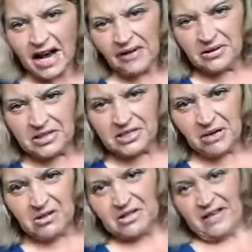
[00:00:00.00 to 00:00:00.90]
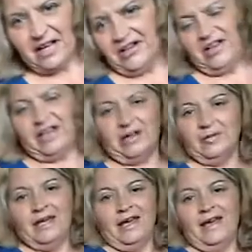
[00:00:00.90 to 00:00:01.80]
I really don't look that good in
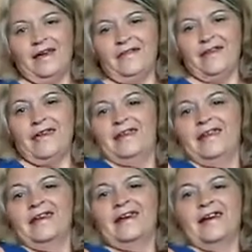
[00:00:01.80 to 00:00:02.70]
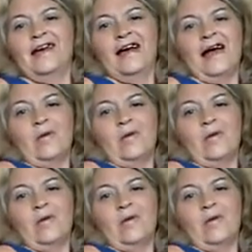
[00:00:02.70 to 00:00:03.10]
them. And then I